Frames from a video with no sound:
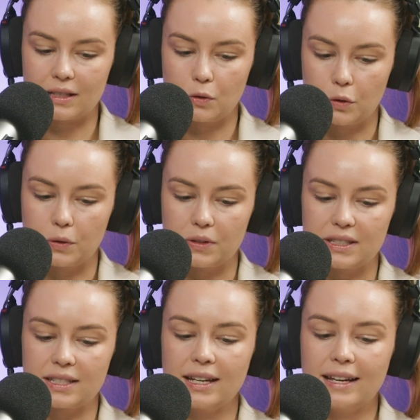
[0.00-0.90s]

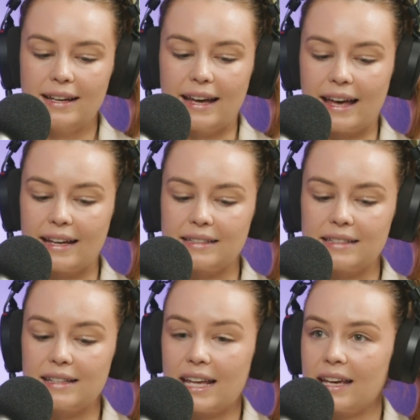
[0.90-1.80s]
lawns, and
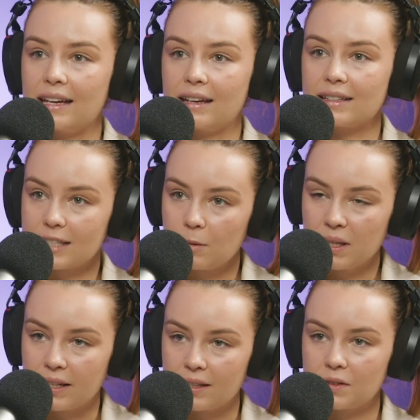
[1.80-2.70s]
they are
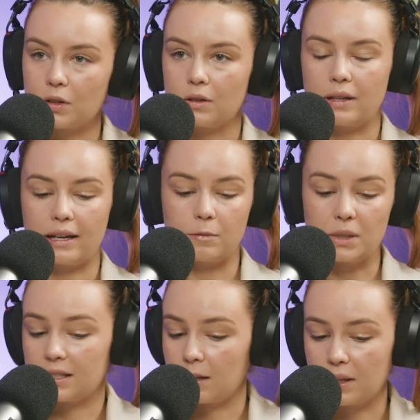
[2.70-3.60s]
sleeping there. So they have
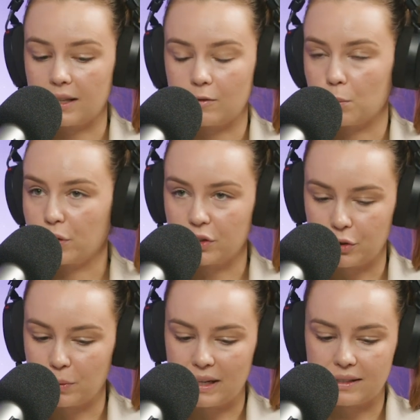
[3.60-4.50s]
been sleeping there for more than
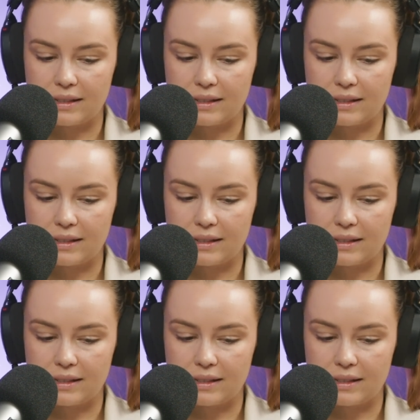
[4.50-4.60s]
2 weeks